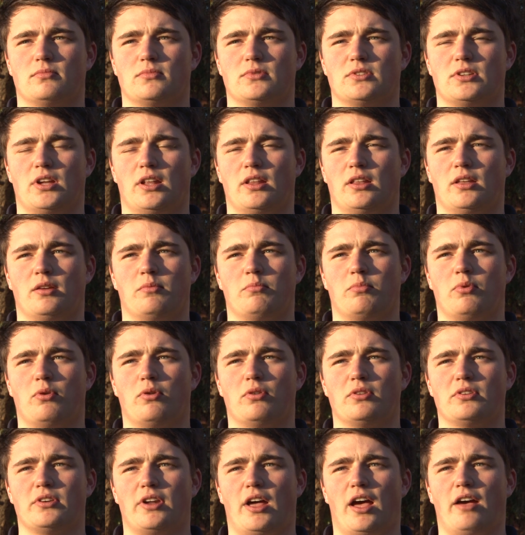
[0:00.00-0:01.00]
something
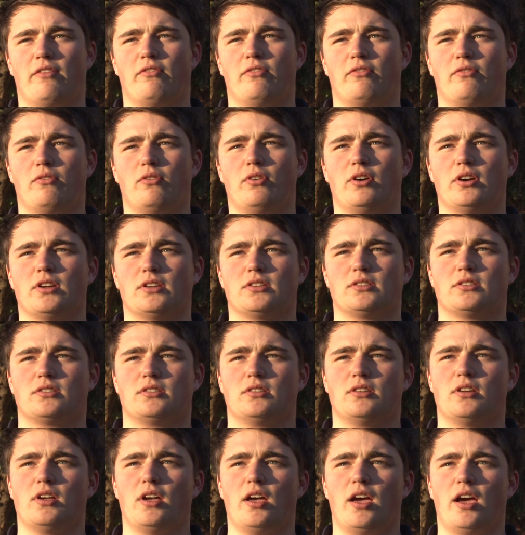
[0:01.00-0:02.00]
important to have a
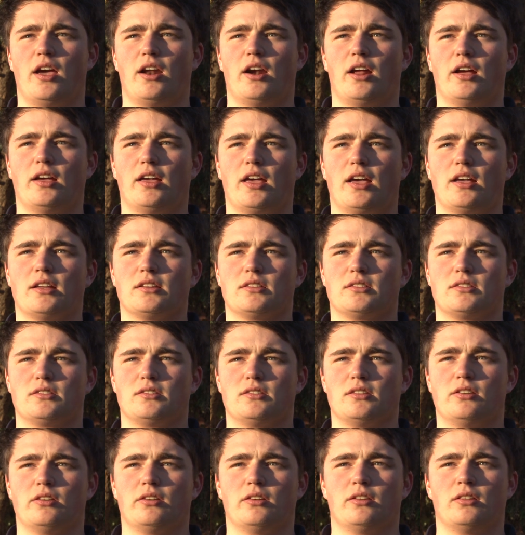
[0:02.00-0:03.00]
voice. And I
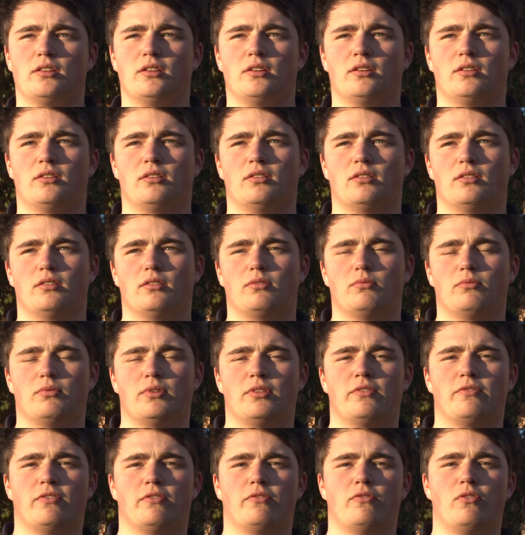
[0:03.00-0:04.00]
guess you're in the,
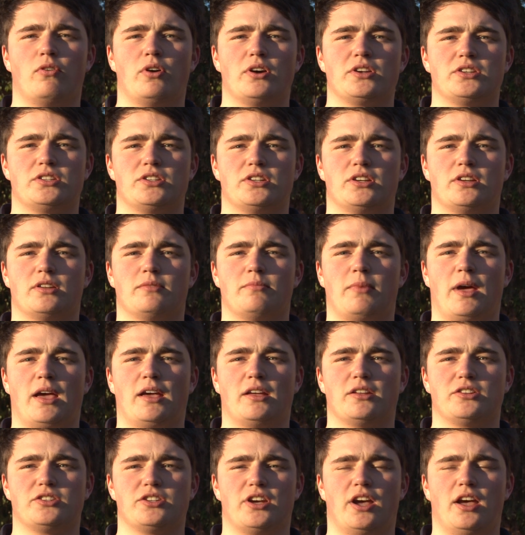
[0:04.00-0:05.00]
with a voice, you can
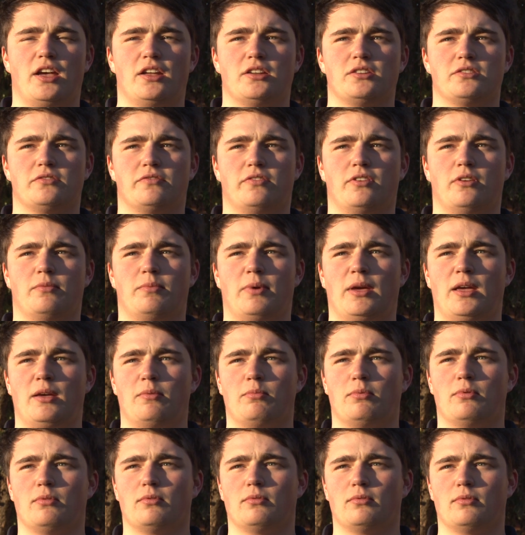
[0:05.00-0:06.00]
make a change for your
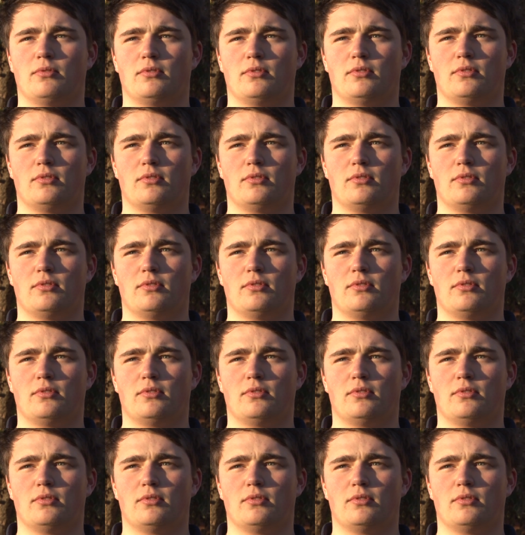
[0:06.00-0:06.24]
people.